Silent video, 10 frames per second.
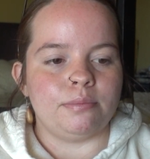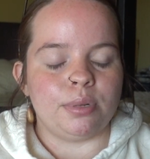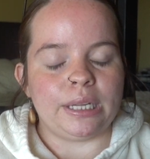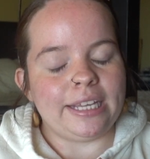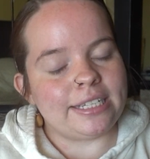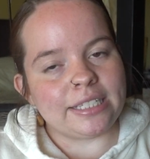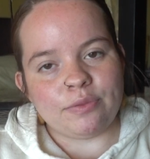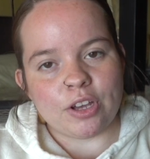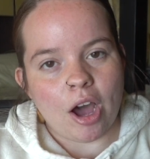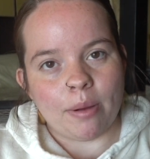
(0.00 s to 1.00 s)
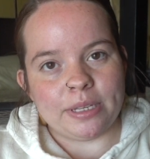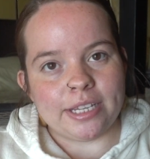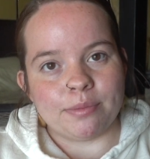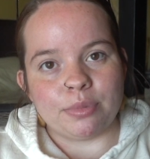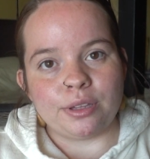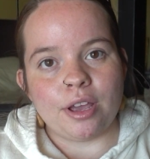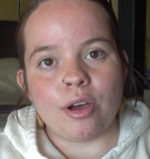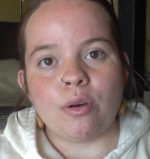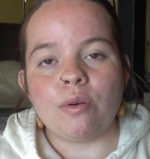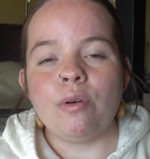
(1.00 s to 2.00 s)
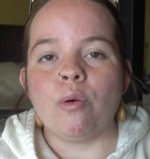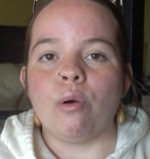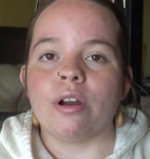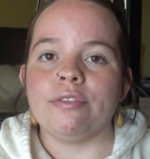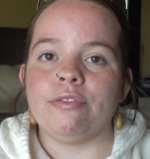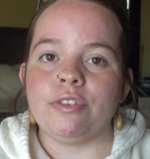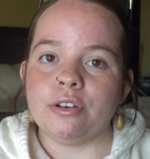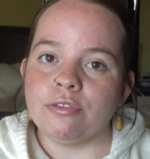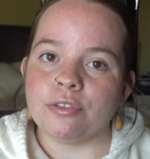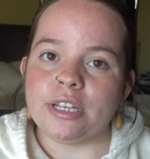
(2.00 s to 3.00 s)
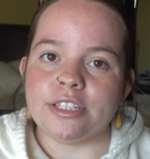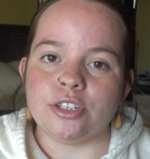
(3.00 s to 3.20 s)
Please leave a comment down below, or feel free to